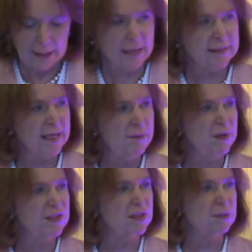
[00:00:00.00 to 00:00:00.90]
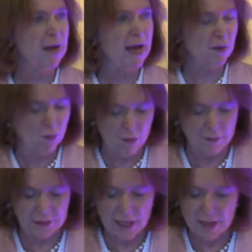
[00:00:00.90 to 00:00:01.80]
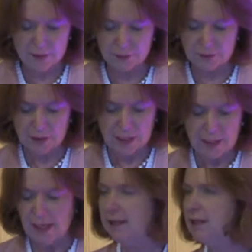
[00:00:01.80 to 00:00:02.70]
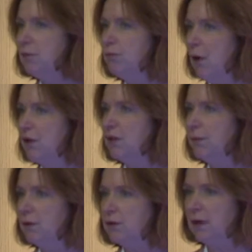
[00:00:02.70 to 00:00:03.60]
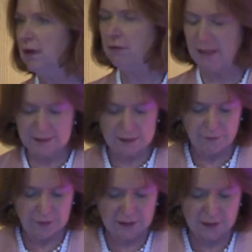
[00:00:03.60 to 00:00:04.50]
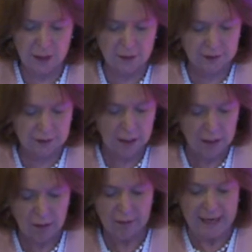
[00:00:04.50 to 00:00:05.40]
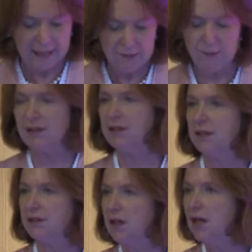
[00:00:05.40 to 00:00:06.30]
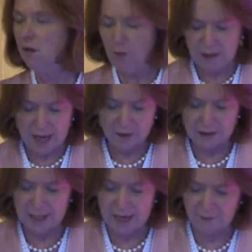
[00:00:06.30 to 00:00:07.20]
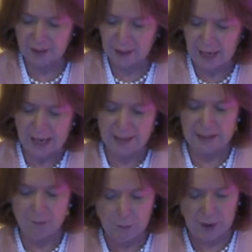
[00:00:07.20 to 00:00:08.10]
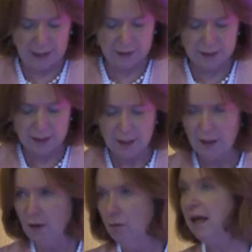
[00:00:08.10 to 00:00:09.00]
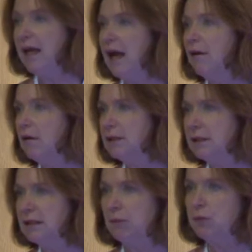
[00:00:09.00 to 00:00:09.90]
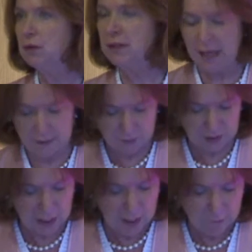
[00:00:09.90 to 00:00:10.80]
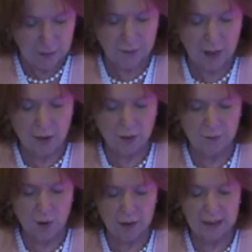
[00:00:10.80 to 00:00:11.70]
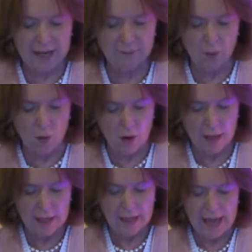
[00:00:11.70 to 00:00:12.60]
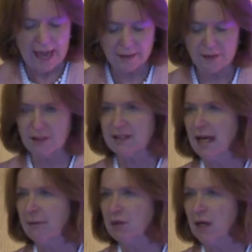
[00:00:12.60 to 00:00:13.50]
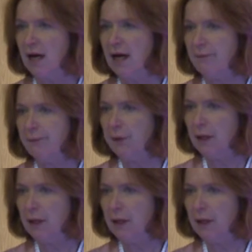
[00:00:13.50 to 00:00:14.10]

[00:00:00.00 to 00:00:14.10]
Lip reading: As any businessman or woman knows, it isn't possible to increase the fixed costs on any business without it having an impact. We cannot, in simple terms, both hold more and lend more and at the same time.